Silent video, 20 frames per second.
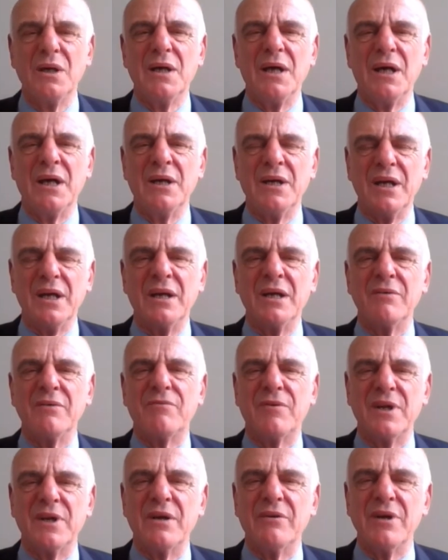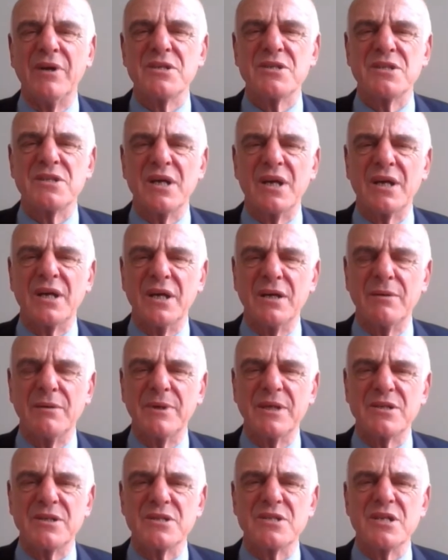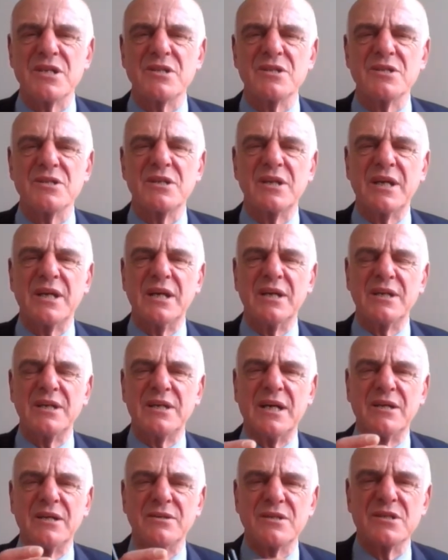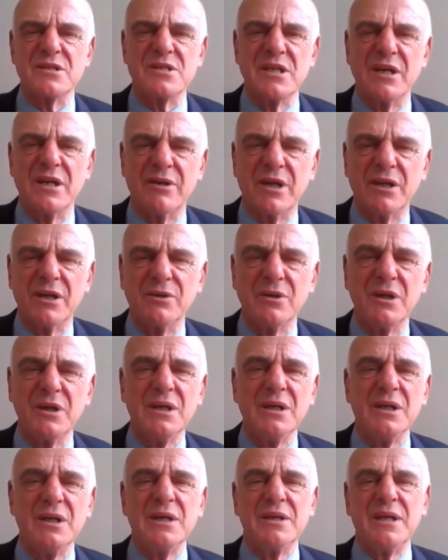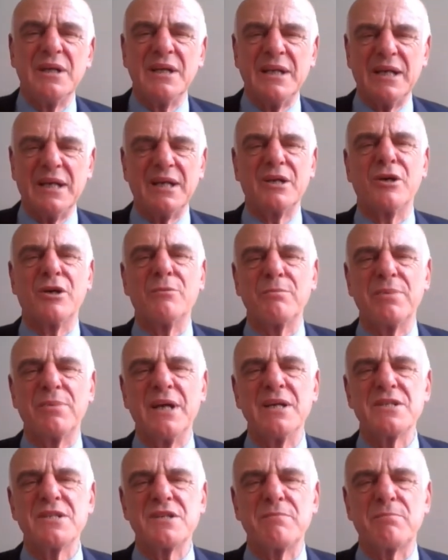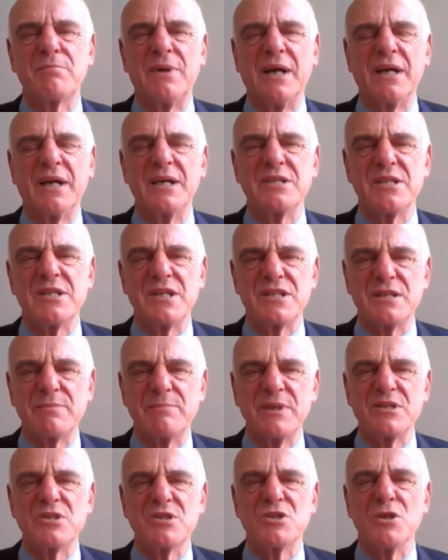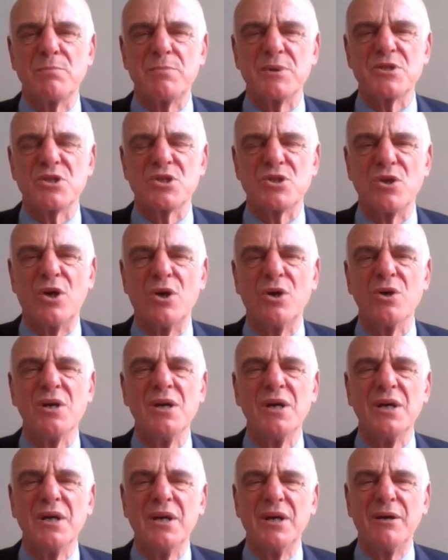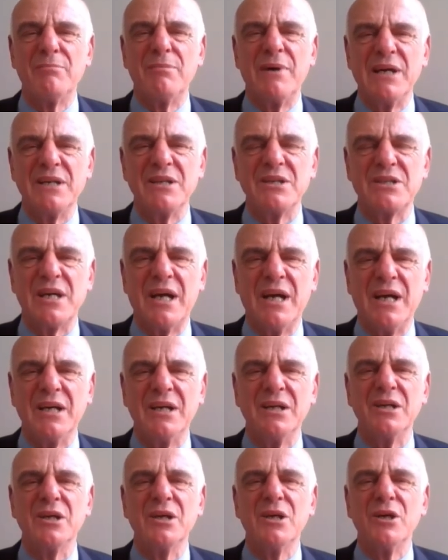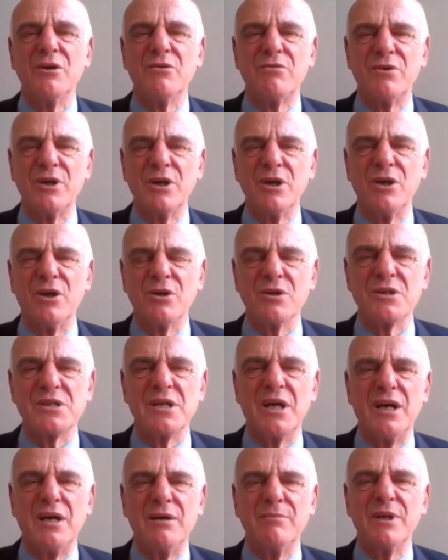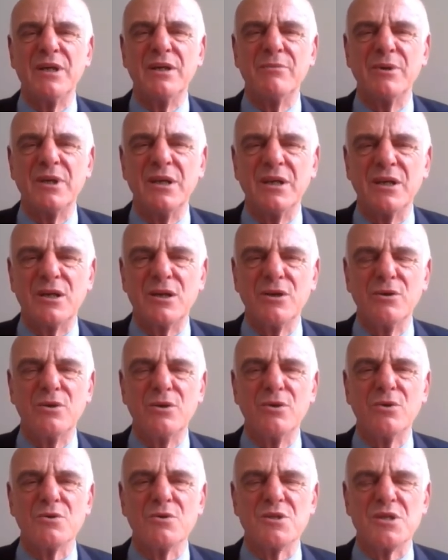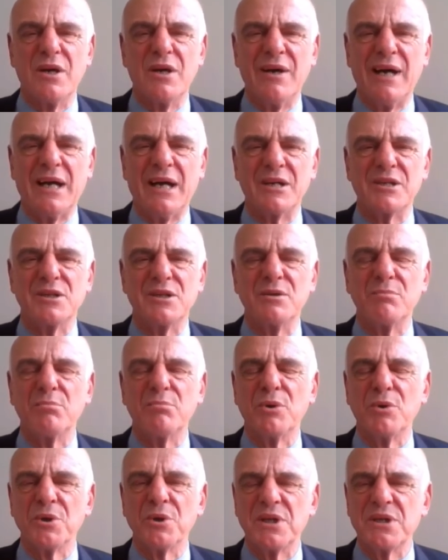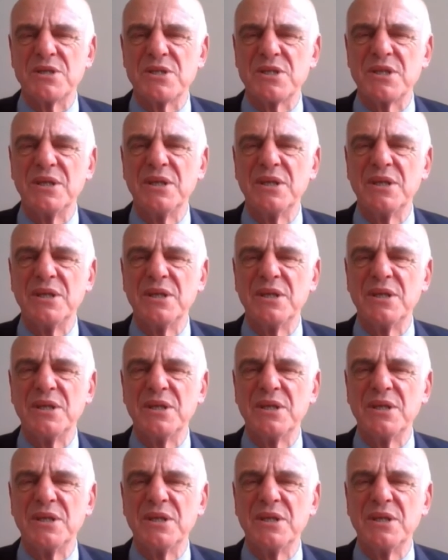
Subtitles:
And if there is going to be a decision to get it down to 0, then that comprehensive package has to be super strong and maintained for a long time, and it will include also action at borders,